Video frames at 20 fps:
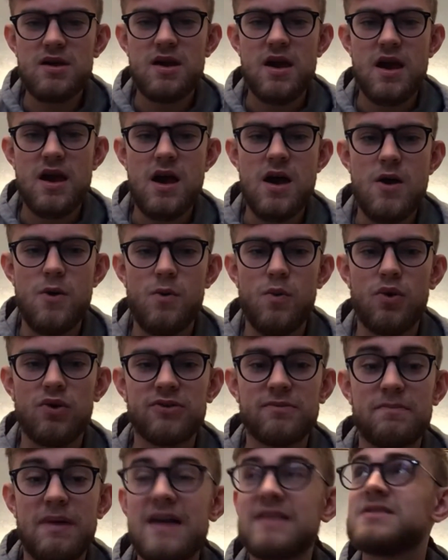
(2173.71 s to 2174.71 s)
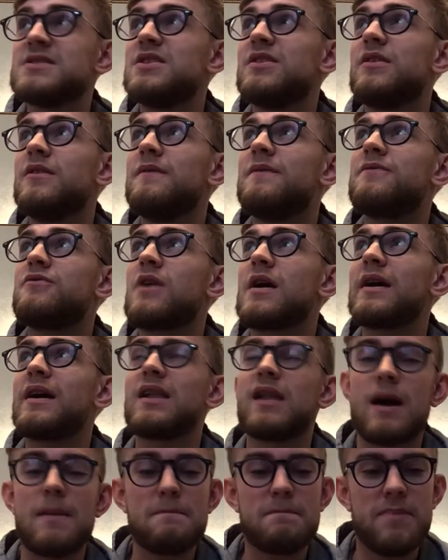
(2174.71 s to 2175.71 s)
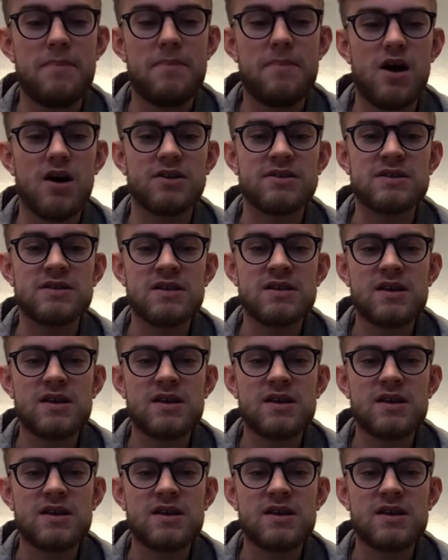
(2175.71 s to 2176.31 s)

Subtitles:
was better than Frank Lampard.